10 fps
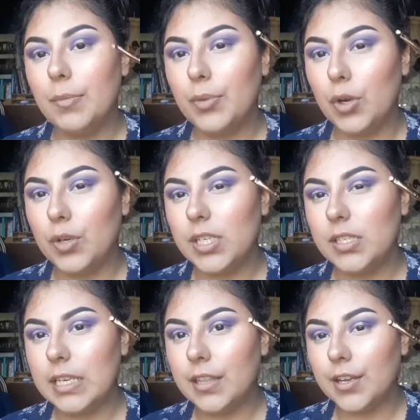Pro
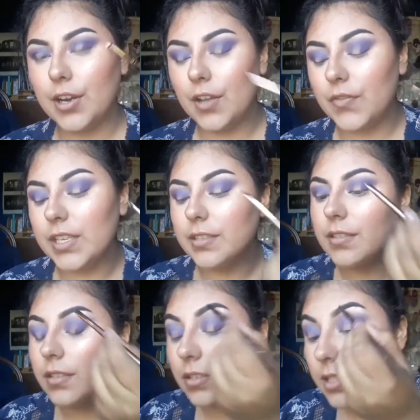Concealer on
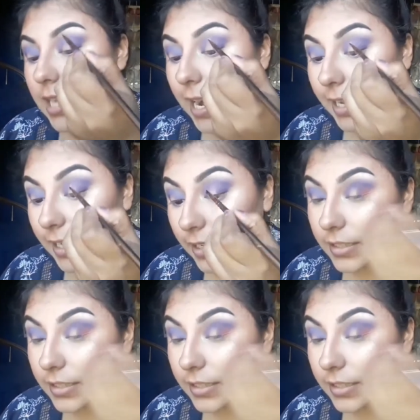this tiny